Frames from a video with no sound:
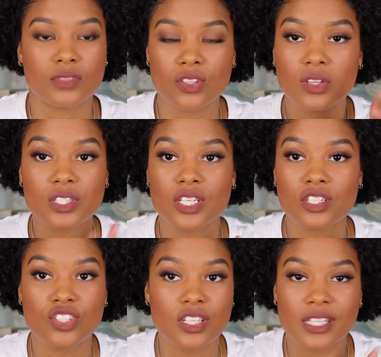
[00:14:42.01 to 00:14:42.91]
So this
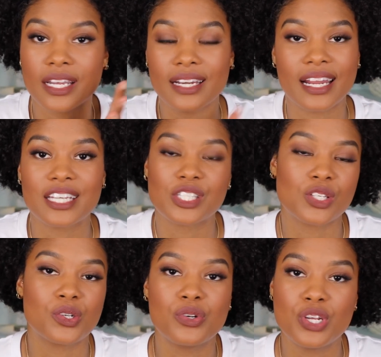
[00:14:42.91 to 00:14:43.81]
is just like a nice
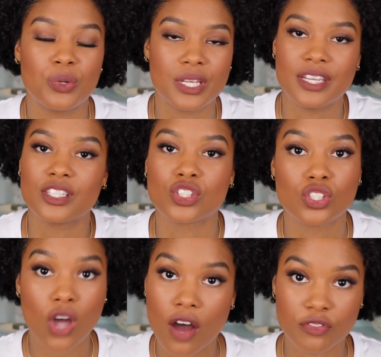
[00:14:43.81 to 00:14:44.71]
little nudie
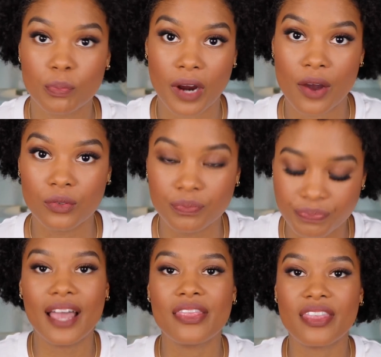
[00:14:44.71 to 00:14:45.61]
soft
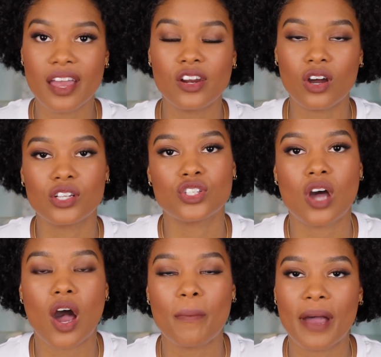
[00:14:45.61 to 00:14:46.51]
brown. And then on
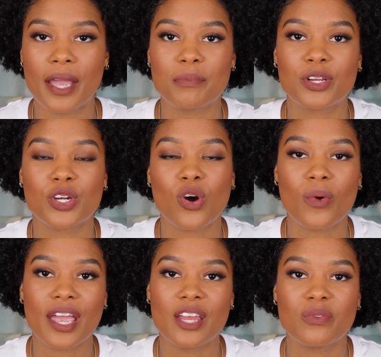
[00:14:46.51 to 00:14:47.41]
top, I'm gonna
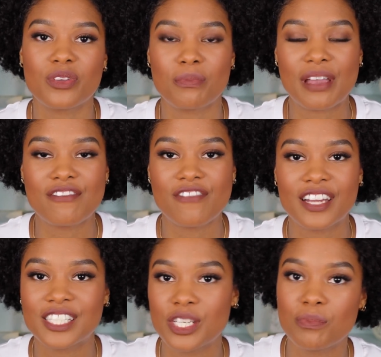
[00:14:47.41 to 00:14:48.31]
go in with my
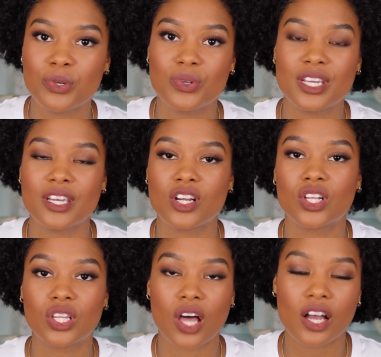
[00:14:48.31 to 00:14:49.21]
Fenty Beauty
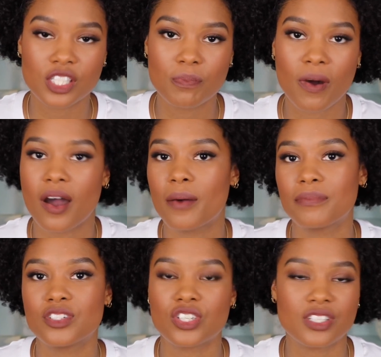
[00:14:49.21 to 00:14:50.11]
Gloss
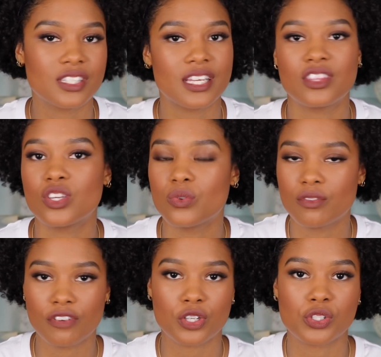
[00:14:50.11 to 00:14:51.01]
Bomb just in the
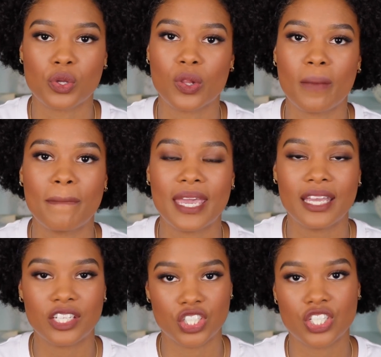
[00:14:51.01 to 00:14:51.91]
universal pink